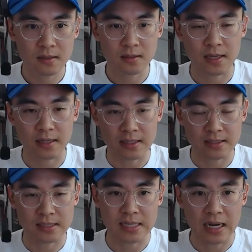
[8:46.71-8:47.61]
this like
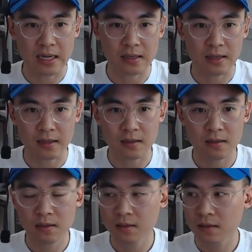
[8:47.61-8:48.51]
design, like
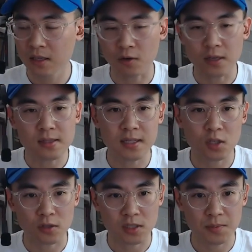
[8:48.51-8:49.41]
either instinct
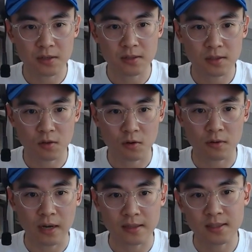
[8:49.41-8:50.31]
or experience,
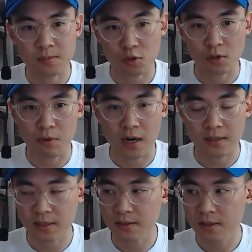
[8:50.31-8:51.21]
or at least some sort of
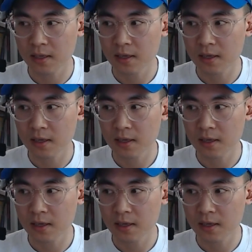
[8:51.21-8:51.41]
process.